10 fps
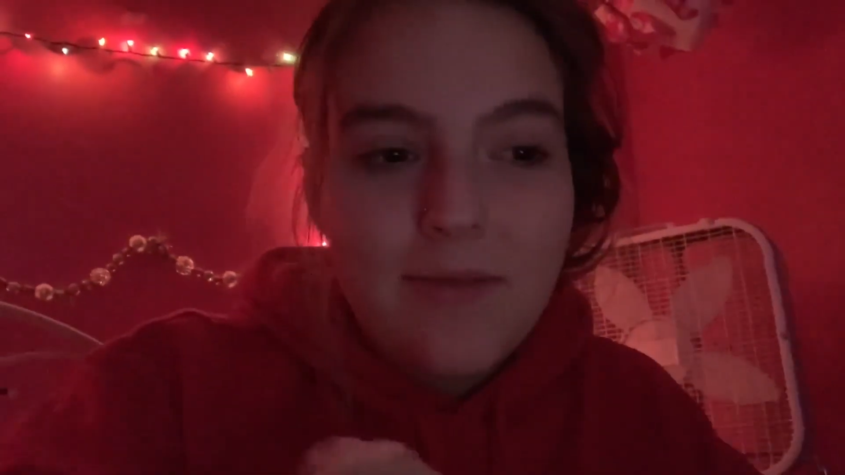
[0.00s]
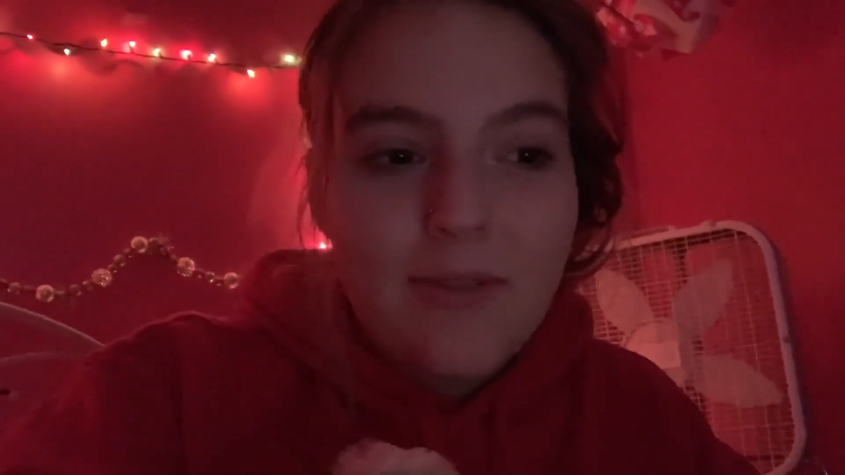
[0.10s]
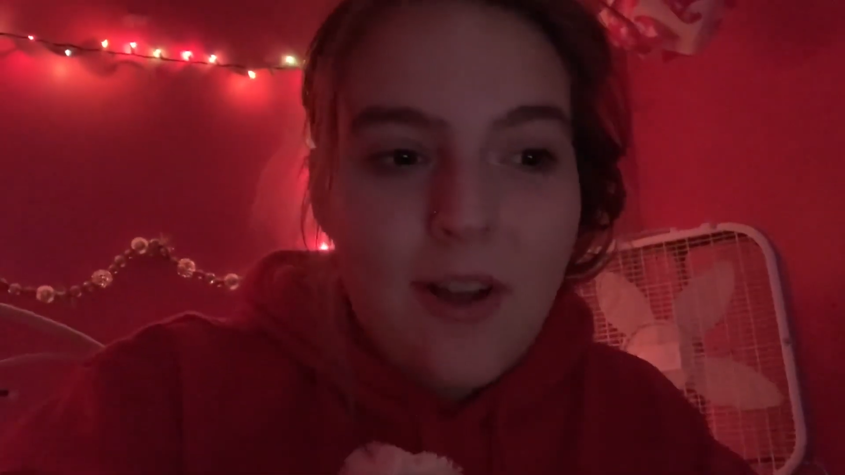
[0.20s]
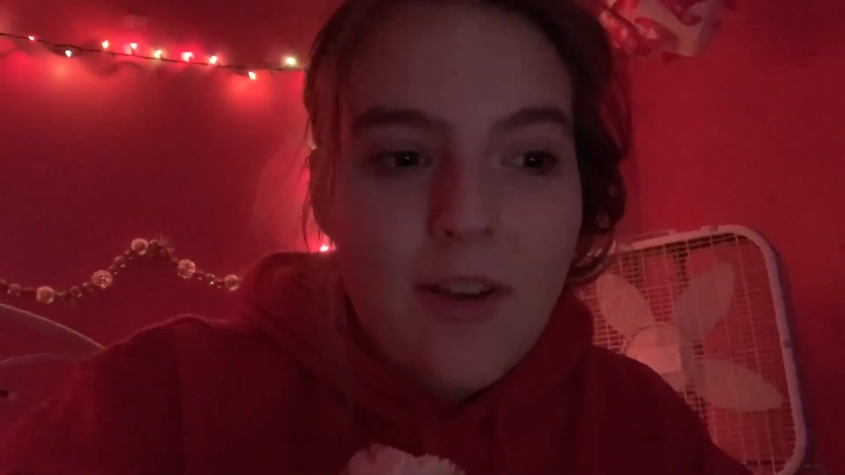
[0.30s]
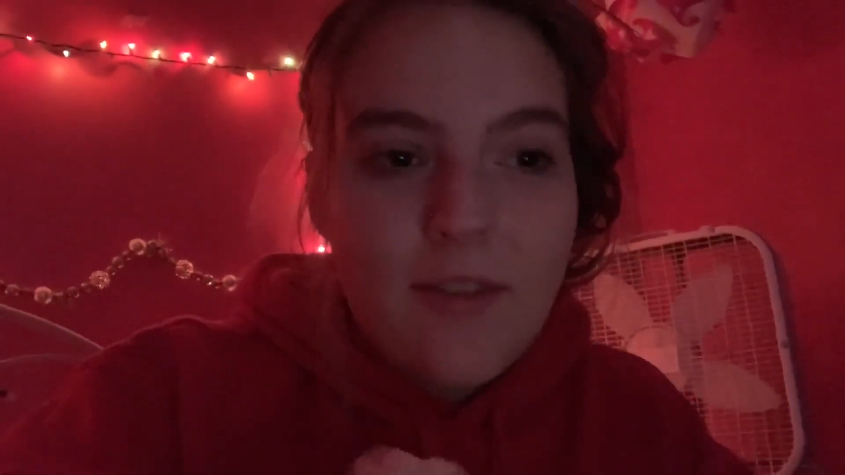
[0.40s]

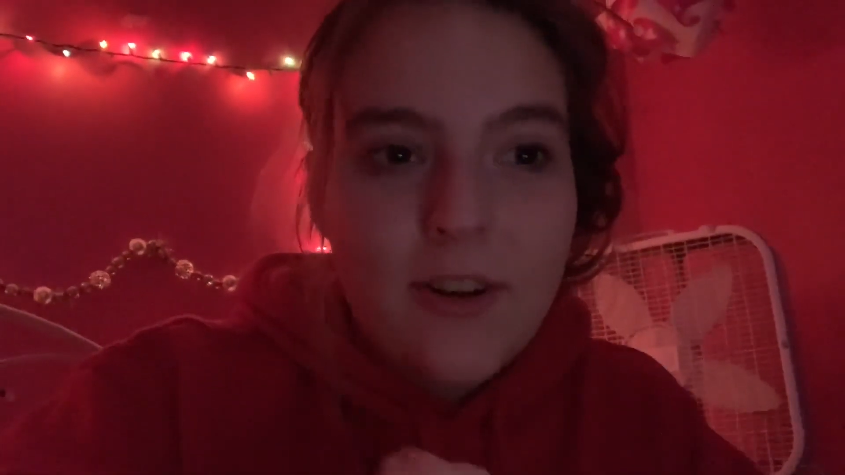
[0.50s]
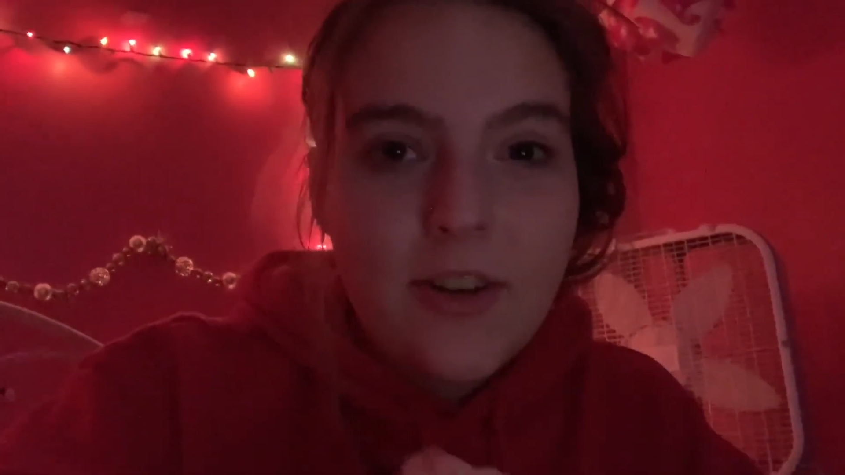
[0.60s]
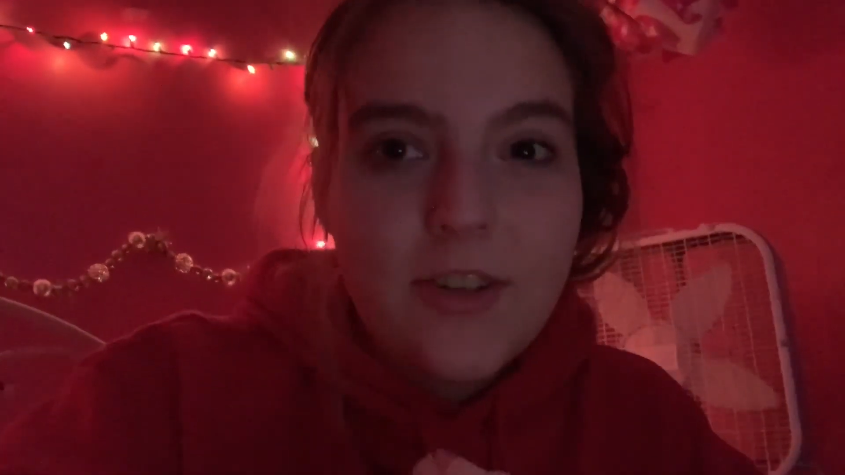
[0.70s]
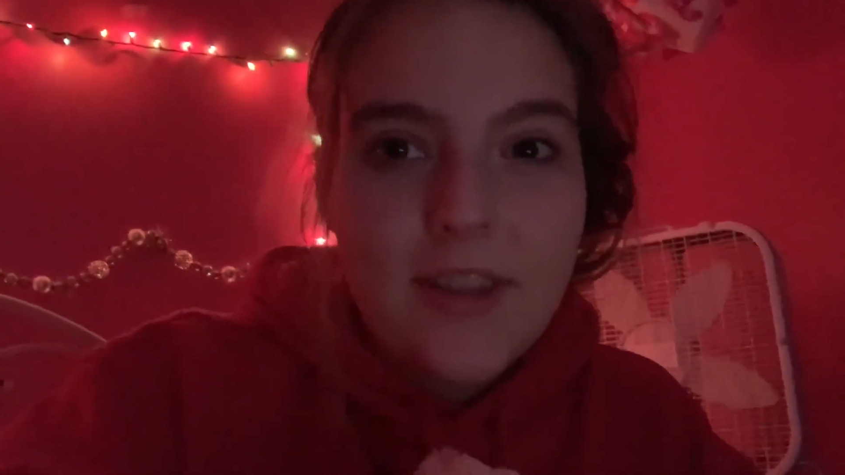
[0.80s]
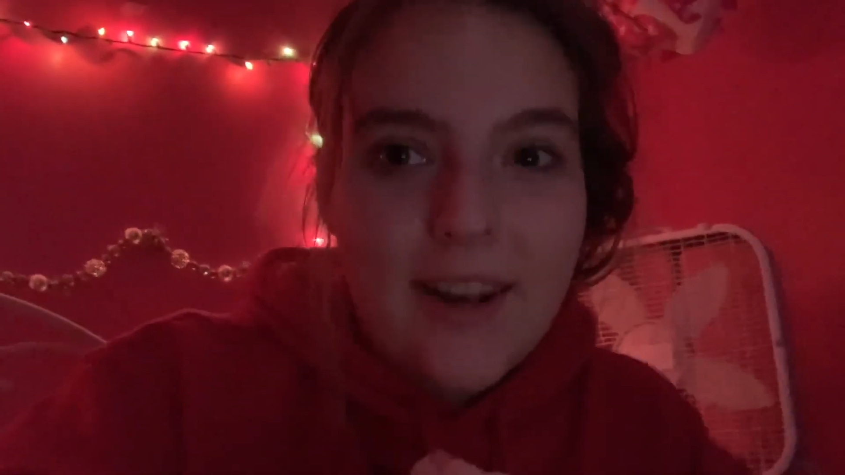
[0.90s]
vlog
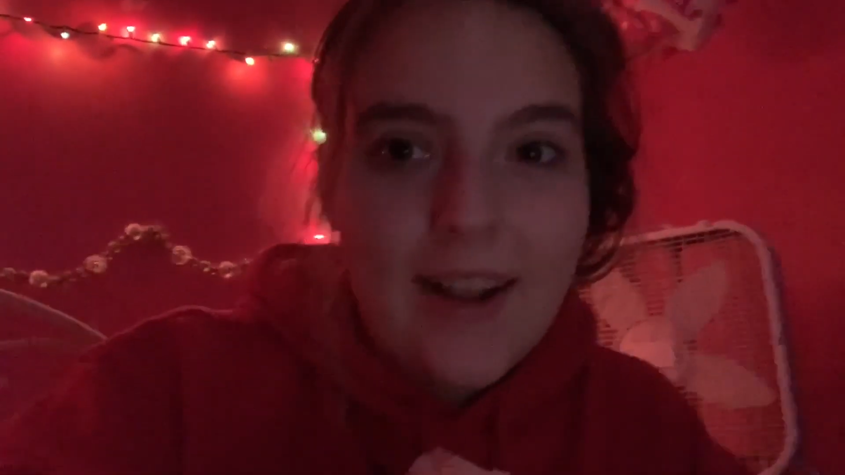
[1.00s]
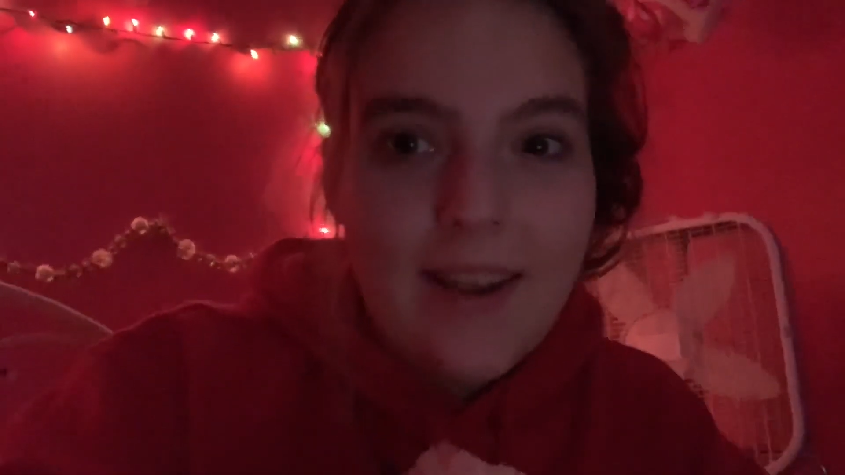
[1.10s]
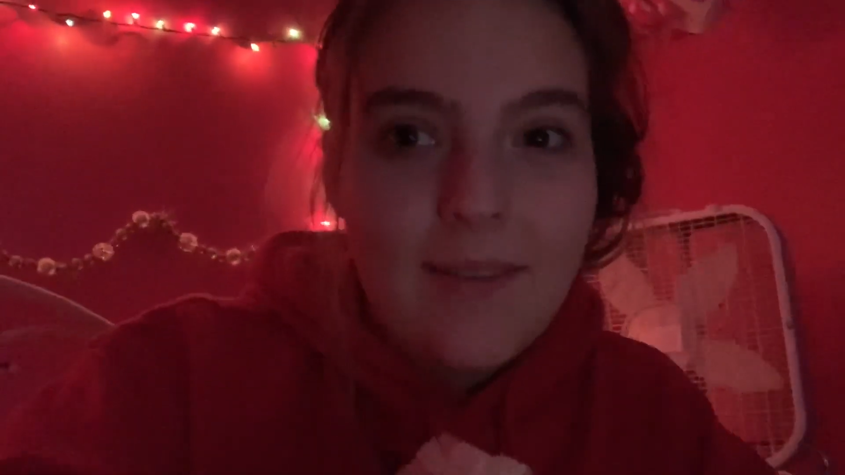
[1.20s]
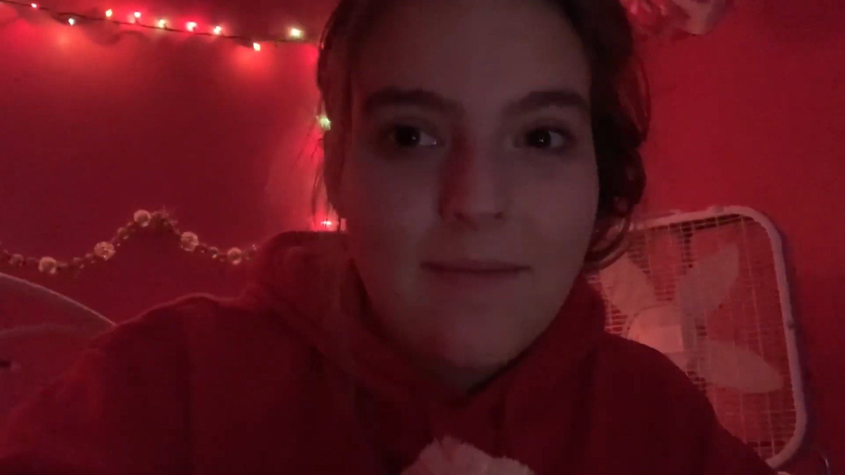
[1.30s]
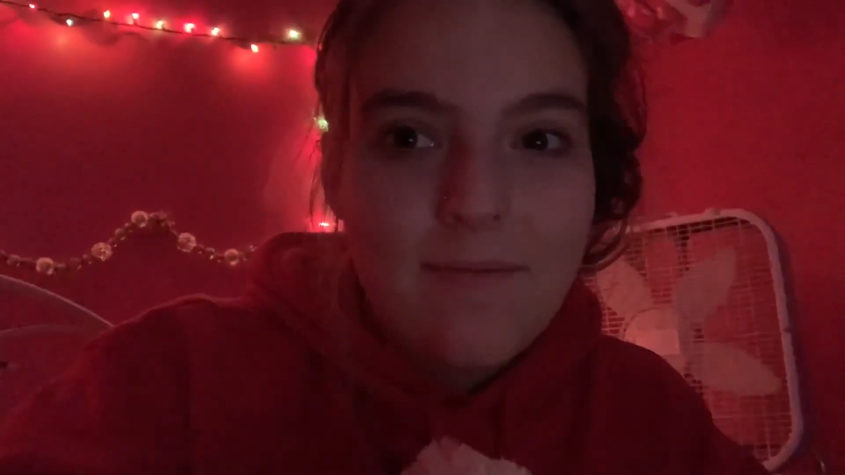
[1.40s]
footage that I